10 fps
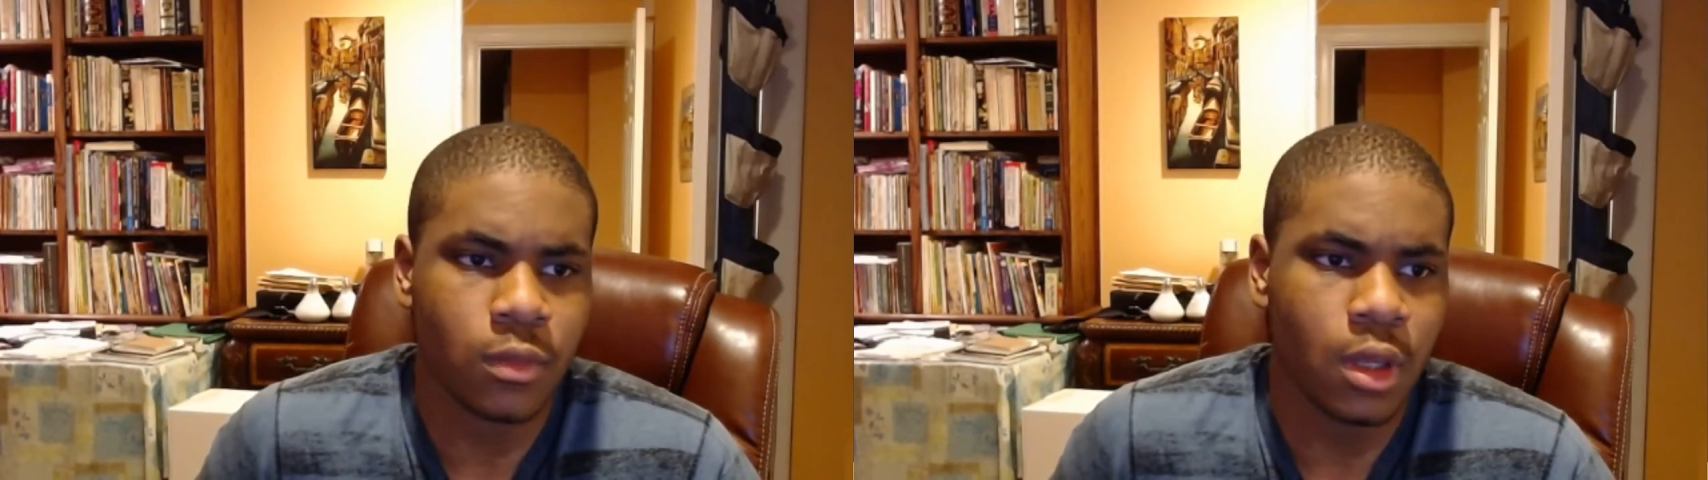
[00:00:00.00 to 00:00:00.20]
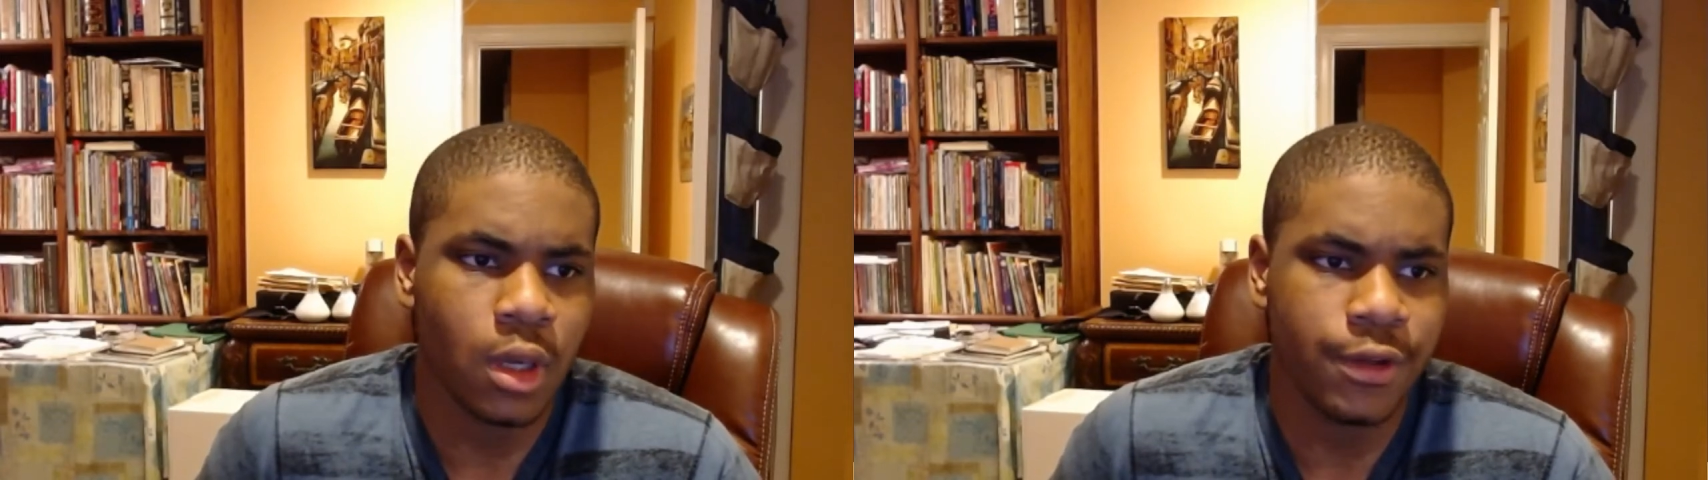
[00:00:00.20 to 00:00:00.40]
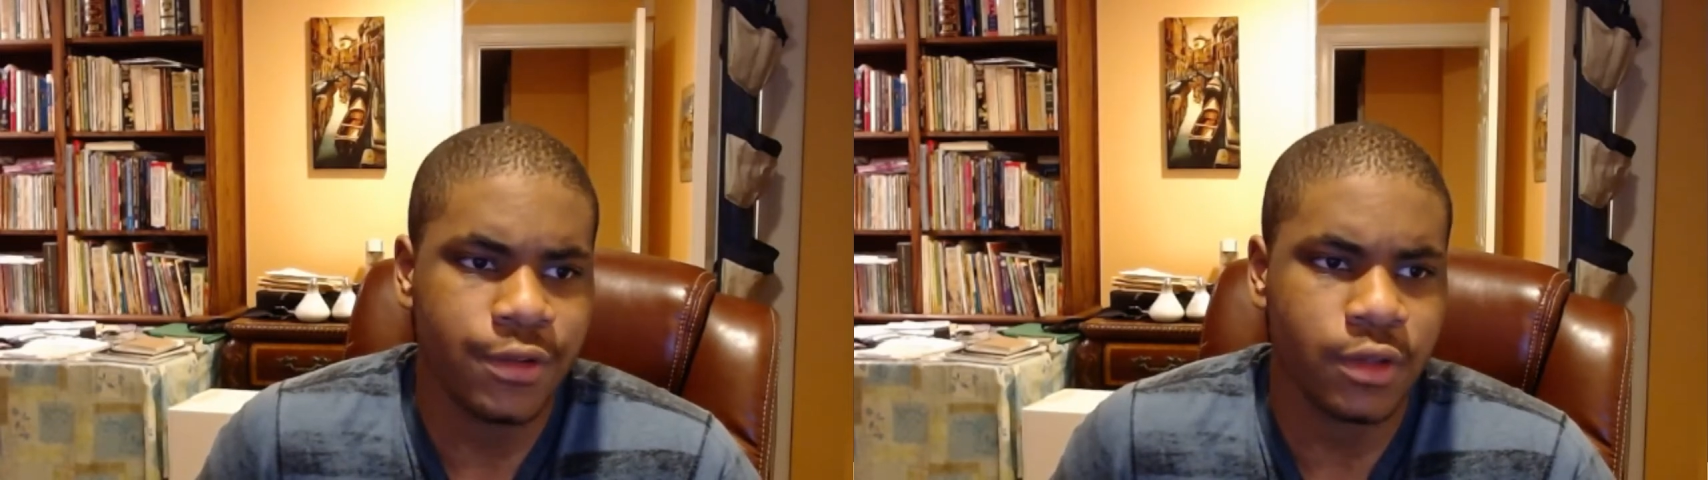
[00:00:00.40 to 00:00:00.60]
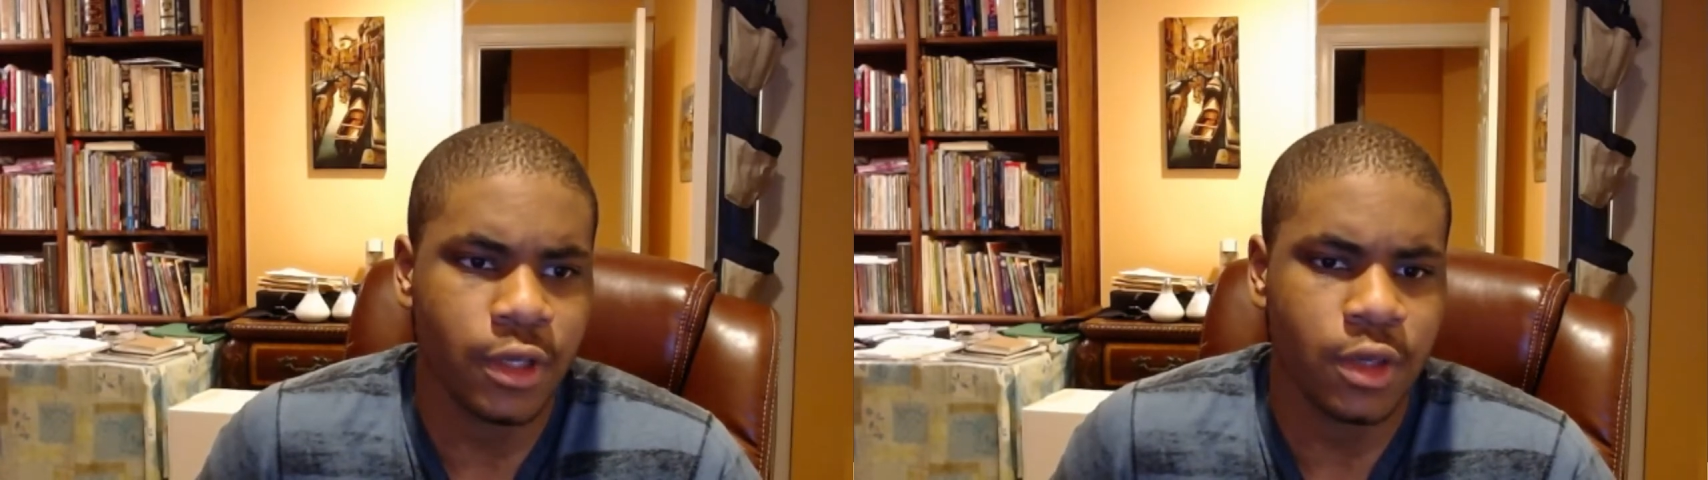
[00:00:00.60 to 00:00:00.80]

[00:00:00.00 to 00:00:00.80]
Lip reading: And it's like,